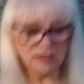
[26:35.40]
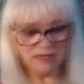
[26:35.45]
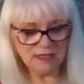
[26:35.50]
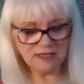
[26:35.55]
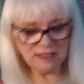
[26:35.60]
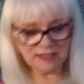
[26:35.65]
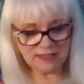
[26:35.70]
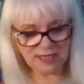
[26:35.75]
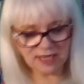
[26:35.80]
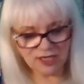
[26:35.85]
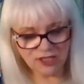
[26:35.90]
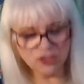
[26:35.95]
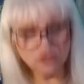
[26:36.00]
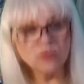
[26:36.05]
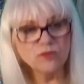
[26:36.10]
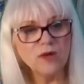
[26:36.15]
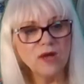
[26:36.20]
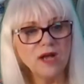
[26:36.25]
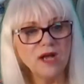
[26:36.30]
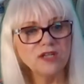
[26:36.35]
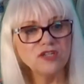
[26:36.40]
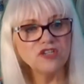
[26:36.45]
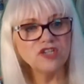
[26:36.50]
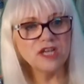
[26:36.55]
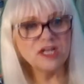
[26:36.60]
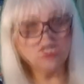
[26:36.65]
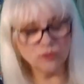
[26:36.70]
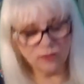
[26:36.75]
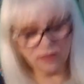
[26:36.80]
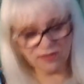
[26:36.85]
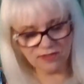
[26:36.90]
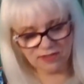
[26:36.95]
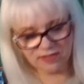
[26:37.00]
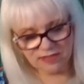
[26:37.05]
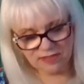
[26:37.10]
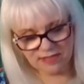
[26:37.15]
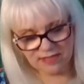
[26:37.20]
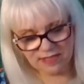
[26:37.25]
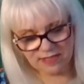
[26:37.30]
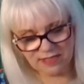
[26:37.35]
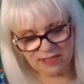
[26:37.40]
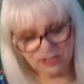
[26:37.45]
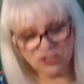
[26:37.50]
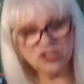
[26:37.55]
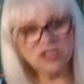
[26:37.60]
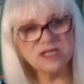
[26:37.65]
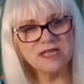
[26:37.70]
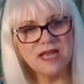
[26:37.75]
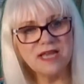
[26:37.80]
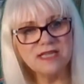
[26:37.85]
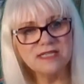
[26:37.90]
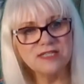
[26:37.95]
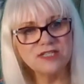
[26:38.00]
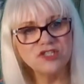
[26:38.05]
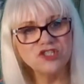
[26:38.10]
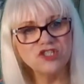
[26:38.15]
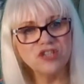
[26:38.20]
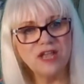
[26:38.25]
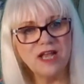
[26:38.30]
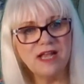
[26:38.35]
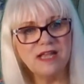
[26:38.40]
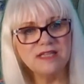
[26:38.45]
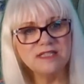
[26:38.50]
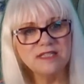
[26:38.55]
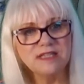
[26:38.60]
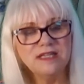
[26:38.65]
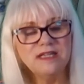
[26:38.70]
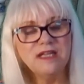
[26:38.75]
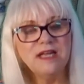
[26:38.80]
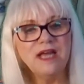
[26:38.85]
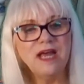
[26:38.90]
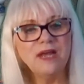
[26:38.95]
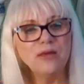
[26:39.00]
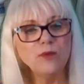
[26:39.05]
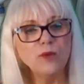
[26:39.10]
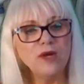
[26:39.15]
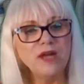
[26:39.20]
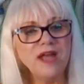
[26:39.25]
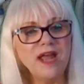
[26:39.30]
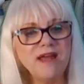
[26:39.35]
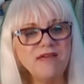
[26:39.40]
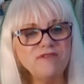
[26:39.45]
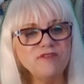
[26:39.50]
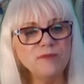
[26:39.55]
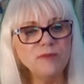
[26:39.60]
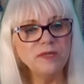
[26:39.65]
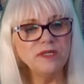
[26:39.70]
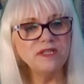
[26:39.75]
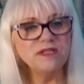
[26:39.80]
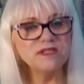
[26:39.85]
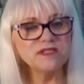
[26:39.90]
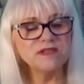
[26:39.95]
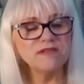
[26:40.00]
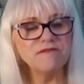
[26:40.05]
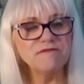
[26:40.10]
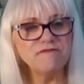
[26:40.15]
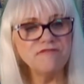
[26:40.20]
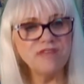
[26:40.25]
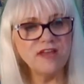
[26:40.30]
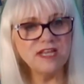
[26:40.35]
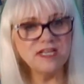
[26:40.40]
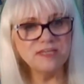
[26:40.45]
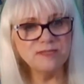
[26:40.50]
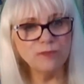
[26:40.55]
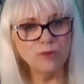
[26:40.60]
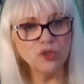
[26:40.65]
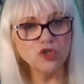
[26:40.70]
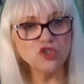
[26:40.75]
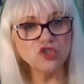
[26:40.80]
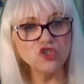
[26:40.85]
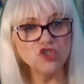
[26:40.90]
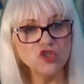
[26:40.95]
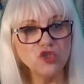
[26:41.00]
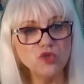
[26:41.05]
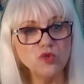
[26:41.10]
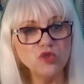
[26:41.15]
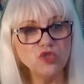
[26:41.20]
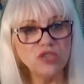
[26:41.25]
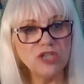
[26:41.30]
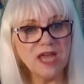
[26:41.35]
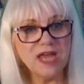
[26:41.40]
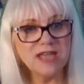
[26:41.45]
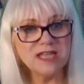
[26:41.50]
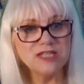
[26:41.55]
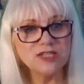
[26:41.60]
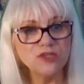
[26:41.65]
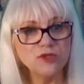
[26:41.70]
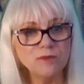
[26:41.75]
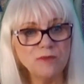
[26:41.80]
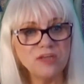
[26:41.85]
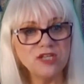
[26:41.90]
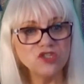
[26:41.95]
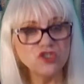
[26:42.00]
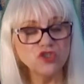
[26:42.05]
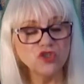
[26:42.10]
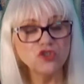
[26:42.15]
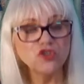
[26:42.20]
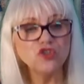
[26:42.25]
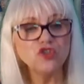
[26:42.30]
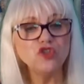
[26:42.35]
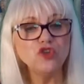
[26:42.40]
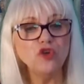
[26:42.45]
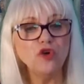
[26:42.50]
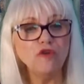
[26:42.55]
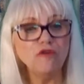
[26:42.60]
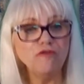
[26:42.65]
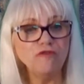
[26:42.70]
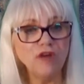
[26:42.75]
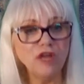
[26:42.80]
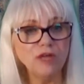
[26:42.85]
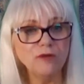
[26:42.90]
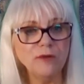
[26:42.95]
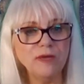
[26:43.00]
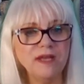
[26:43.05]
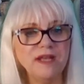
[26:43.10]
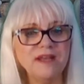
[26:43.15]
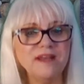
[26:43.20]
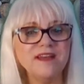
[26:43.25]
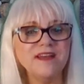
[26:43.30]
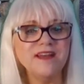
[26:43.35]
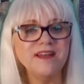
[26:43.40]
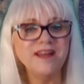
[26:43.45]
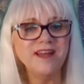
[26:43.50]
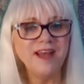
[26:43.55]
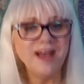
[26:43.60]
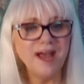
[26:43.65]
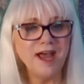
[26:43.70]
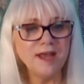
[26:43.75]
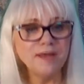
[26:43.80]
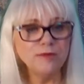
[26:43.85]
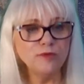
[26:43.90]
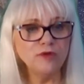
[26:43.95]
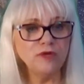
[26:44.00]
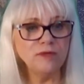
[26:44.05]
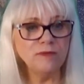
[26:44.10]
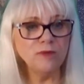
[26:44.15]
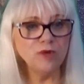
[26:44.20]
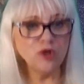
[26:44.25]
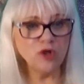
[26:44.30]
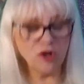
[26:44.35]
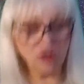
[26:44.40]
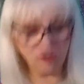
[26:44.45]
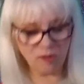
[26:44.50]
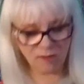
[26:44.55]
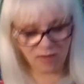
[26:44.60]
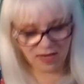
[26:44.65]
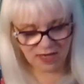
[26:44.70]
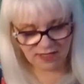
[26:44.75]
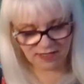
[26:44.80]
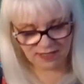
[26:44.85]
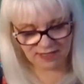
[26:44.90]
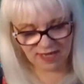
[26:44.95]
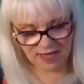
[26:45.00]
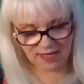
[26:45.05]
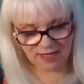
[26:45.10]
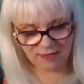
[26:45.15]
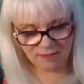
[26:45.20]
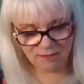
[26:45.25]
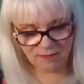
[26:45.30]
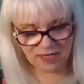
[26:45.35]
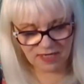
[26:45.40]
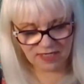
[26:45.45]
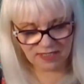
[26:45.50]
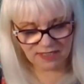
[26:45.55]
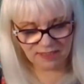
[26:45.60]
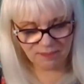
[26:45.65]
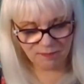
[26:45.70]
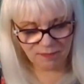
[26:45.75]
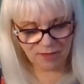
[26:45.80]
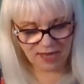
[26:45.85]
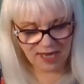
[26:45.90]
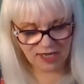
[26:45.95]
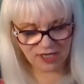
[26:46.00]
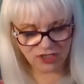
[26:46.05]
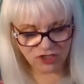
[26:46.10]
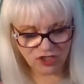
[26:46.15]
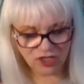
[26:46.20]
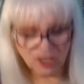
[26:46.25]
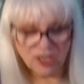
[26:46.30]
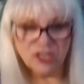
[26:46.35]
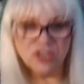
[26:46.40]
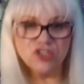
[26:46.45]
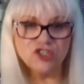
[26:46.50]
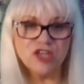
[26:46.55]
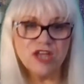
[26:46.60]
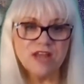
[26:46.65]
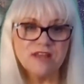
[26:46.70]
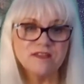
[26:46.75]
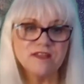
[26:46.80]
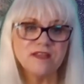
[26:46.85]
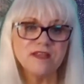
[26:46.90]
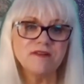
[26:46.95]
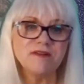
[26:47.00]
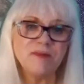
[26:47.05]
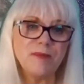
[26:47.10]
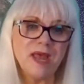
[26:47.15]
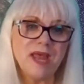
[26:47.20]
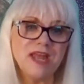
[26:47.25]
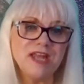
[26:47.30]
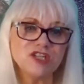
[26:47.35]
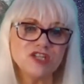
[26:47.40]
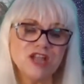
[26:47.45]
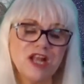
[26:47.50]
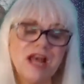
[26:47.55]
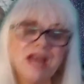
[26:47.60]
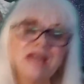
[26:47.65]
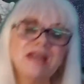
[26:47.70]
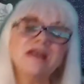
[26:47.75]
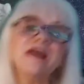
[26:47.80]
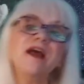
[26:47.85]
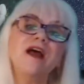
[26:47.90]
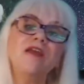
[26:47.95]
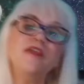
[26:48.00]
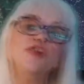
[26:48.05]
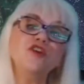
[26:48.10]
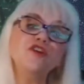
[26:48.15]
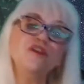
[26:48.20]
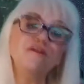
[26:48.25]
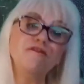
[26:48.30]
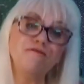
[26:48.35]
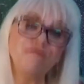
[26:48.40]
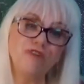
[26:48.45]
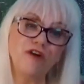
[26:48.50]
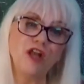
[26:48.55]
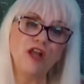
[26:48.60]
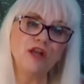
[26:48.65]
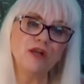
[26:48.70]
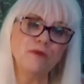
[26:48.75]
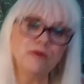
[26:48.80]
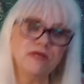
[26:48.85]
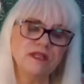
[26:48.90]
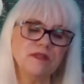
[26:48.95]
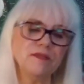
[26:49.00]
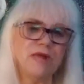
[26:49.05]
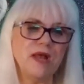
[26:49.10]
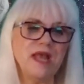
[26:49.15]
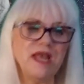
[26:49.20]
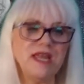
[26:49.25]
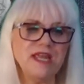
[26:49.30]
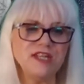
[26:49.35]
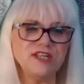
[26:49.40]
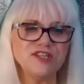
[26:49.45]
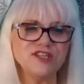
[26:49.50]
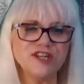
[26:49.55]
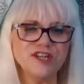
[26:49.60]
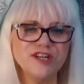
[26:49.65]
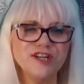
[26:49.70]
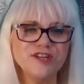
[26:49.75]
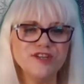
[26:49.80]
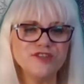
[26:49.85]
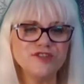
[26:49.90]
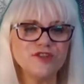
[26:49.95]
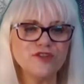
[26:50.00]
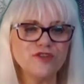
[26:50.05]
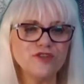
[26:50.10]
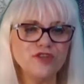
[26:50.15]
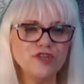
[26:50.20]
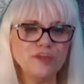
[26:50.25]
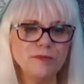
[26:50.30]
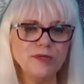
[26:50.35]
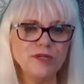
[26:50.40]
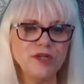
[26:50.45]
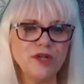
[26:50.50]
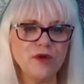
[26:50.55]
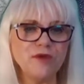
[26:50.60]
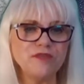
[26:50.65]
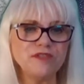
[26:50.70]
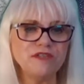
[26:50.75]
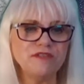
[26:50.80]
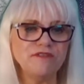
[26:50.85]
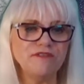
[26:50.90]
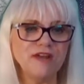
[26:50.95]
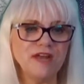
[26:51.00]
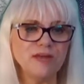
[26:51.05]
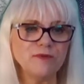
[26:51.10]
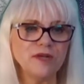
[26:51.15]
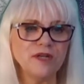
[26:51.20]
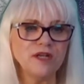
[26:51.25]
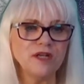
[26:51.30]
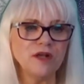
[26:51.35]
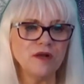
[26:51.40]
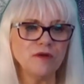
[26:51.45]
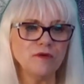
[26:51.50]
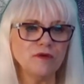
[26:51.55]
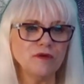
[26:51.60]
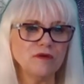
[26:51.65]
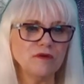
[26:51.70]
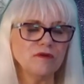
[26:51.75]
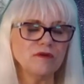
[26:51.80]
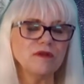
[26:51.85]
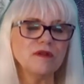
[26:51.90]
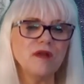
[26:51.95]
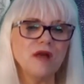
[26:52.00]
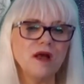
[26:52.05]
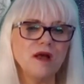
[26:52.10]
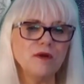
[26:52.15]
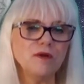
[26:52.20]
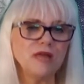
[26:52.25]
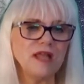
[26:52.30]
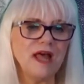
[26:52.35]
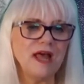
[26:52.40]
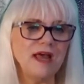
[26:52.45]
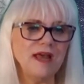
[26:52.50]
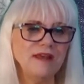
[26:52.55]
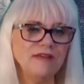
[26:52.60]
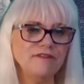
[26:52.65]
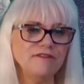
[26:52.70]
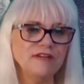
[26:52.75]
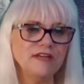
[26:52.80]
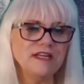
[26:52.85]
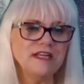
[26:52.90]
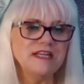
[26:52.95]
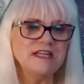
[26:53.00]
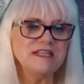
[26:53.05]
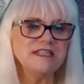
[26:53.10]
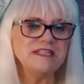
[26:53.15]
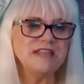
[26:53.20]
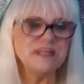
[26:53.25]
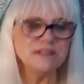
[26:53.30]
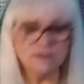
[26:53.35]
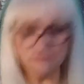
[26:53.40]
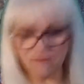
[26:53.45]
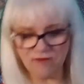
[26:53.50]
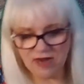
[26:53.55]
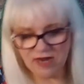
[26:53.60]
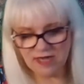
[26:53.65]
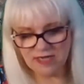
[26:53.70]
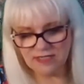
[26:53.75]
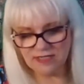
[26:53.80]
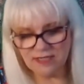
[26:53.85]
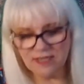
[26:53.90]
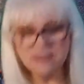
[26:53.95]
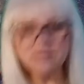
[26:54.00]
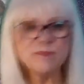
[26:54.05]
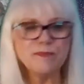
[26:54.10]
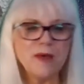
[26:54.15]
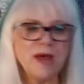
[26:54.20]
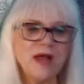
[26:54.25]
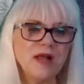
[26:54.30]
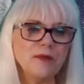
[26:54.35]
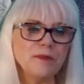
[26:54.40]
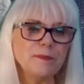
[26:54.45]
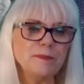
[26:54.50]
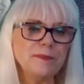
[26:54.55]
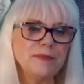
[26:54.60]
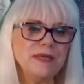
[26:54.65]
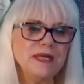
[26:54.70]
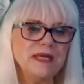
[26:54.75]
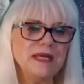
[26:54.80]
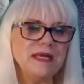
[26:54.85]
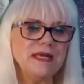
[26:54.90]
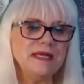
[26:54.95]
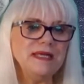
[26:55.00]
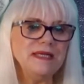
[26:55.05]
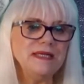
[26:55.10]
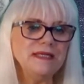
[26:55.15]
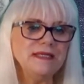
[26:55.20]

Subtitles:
Tash Wilson says that she's liked and shared. And I want everybody that's on Facebook to check to make sure that you're following Anne-Marie McCormack Psychic Medium page. Check that you're a page liker and that you're following the page so that you'll be notified when I go live. Desiree says pile B.